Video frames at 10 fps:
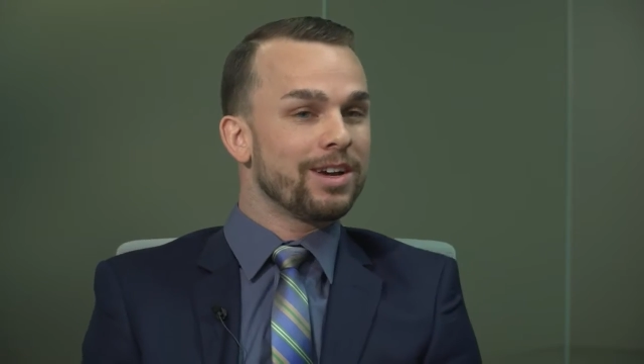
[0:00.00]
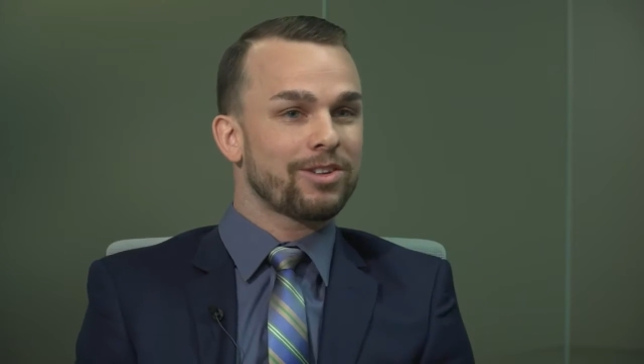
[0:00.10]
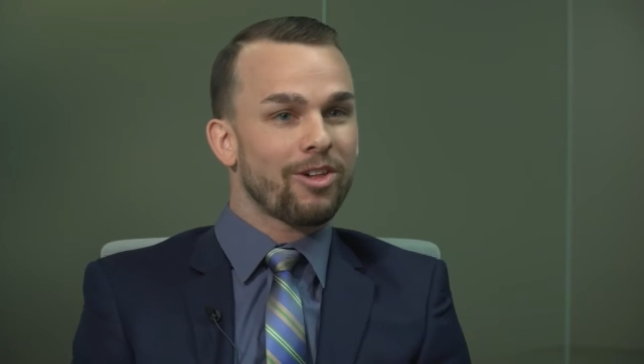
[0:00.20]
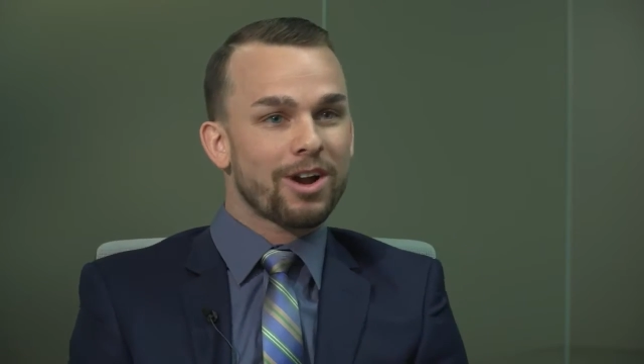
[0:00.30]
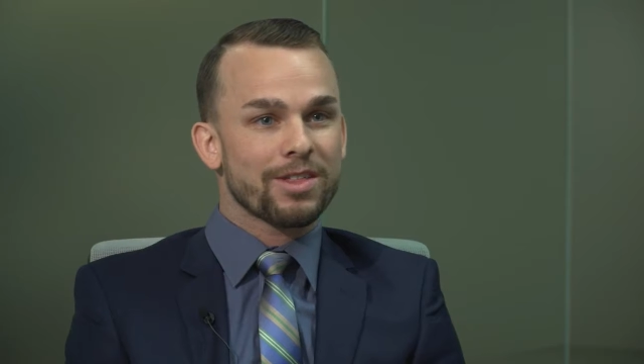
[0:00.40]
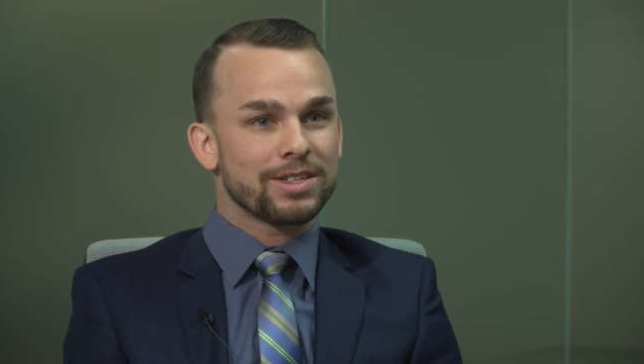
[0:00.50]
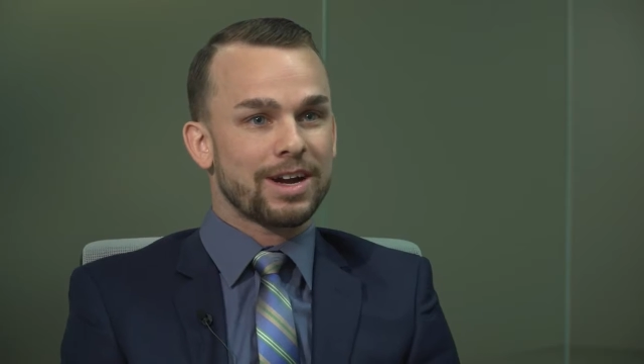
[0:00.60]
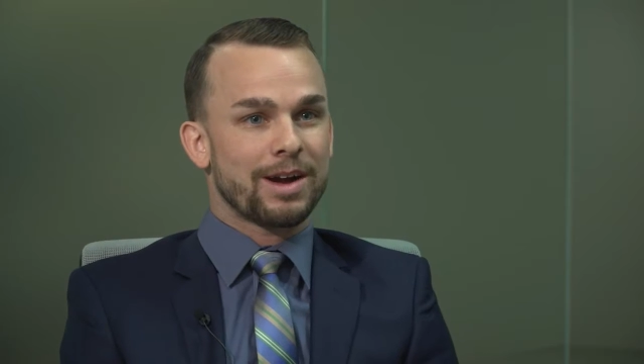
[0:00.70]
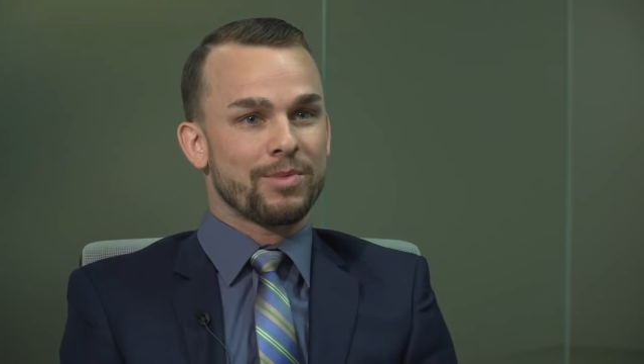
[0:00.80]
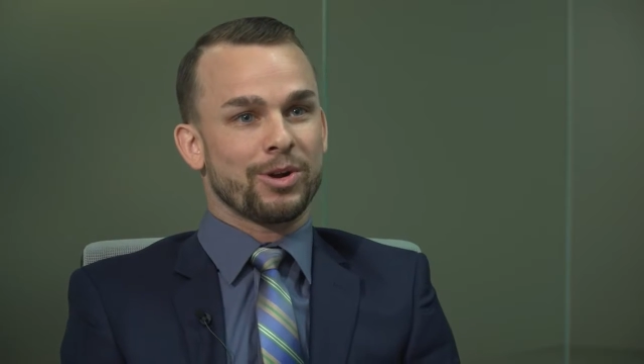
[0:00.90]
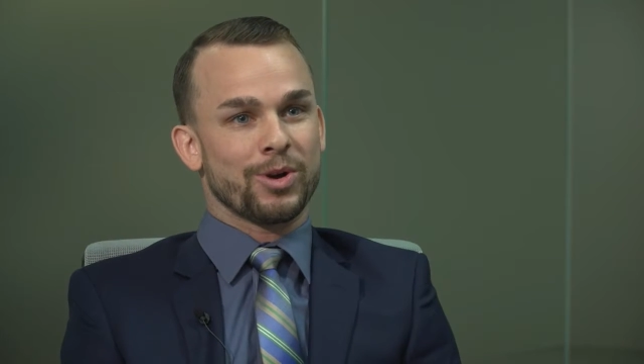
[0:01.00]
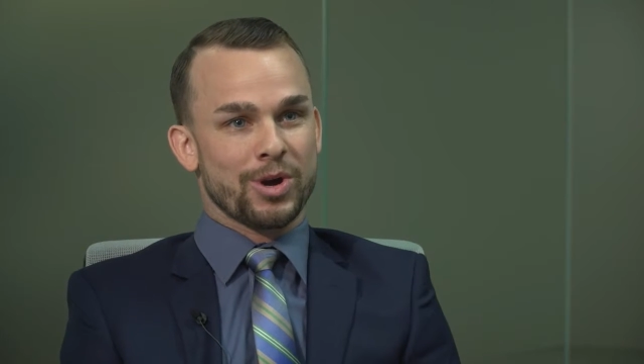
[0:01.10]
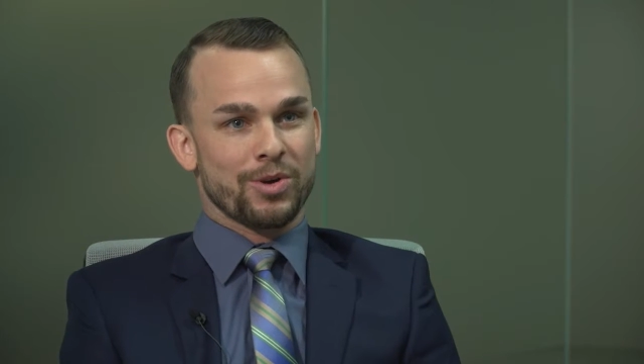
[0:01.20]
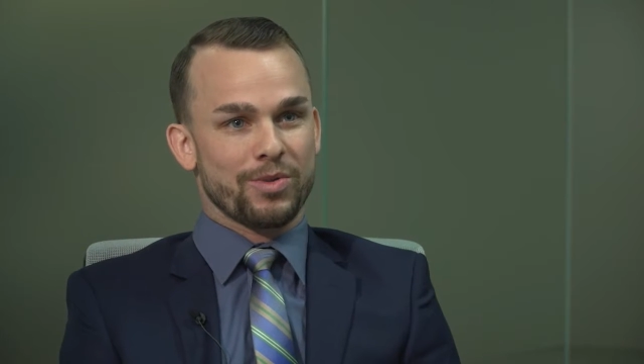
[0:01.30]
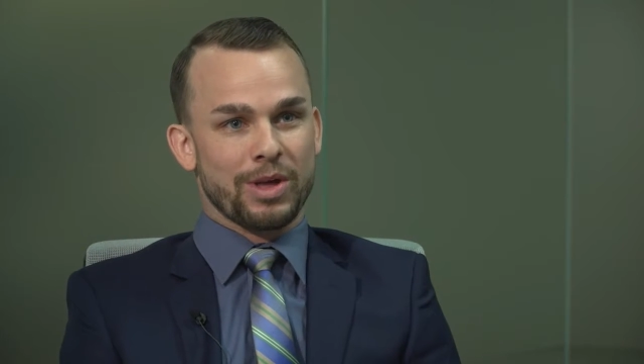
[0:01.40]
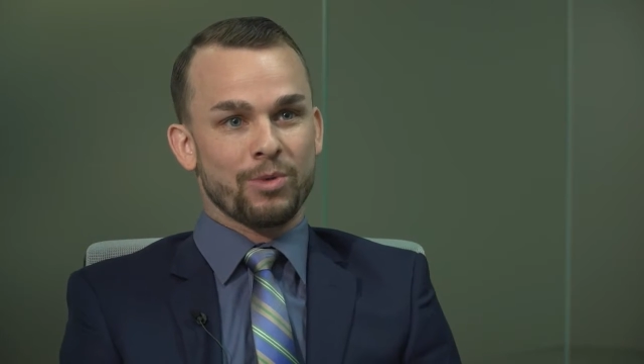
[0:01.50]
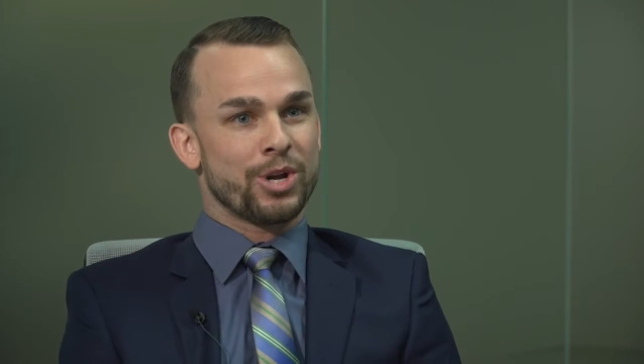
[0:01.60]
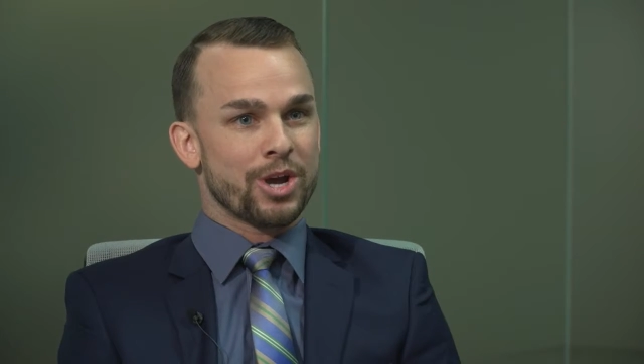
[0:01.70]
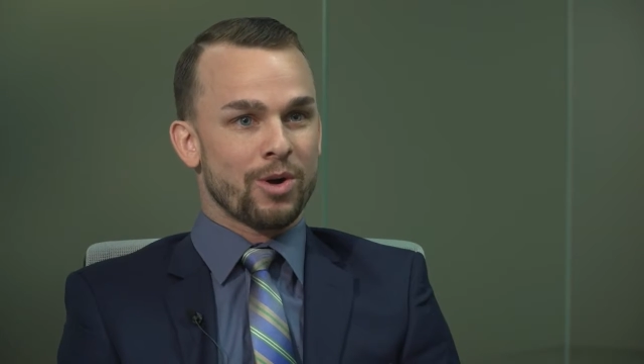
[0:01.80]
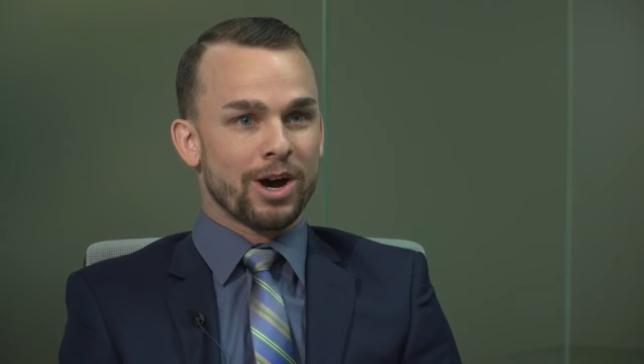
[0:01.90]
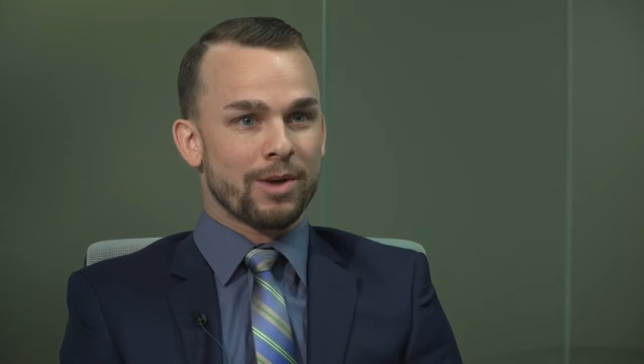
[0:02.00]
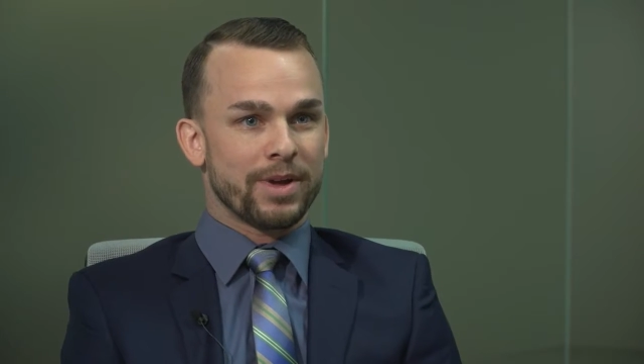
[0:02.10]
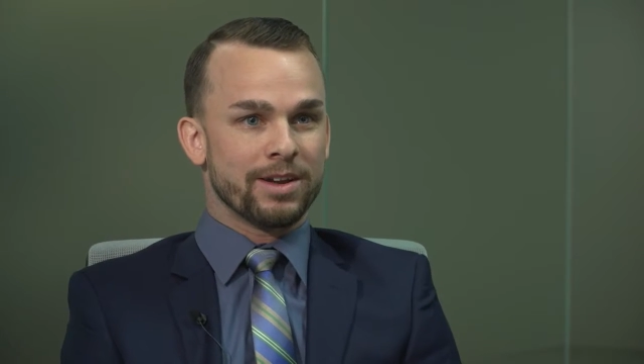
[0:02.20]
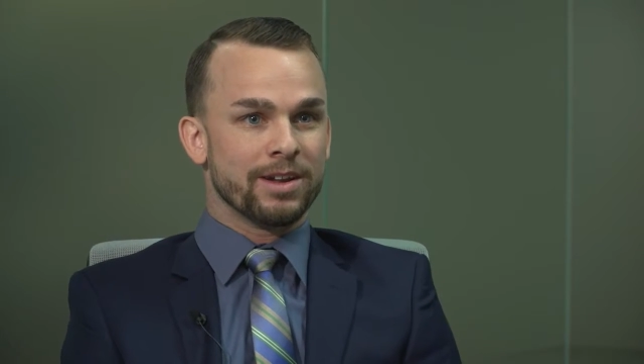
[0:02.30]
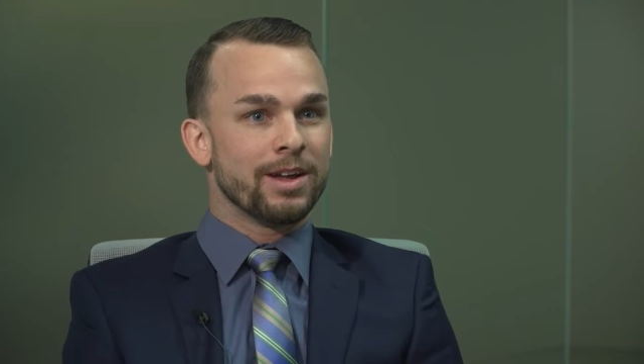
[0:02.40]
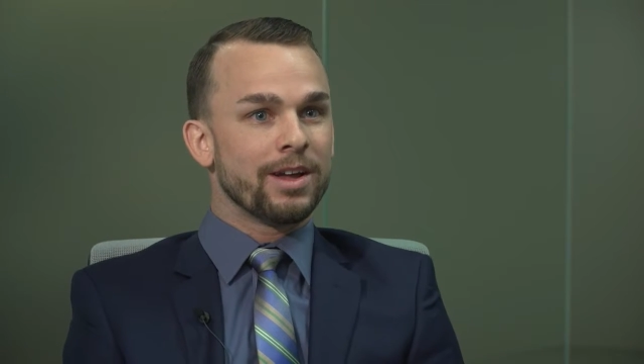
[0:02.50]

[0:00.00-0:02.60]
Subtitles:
because a lot of the time they would go up and